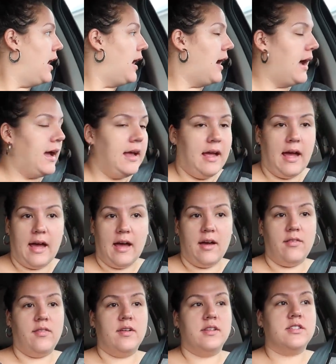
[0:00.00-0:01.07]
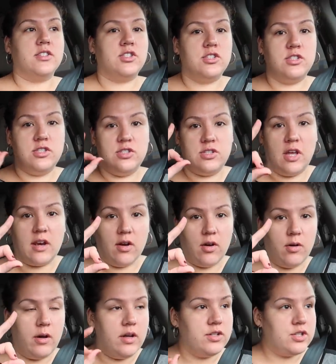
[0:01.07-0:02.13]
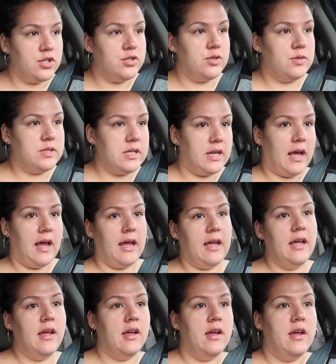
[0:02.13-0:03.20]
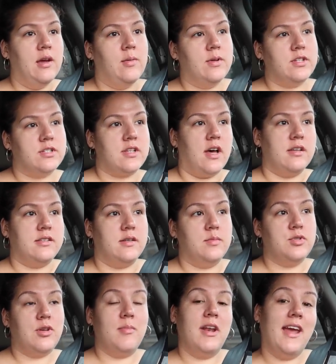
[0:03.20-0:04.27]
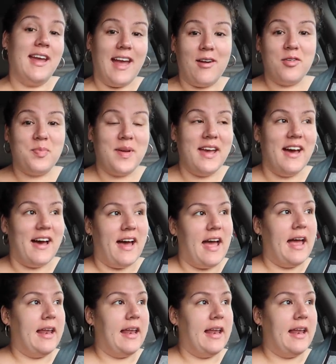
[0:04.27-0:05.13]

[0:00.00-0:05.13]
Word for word: I have zero to do today, which is awesome. So I'm gonna hang out with Bia.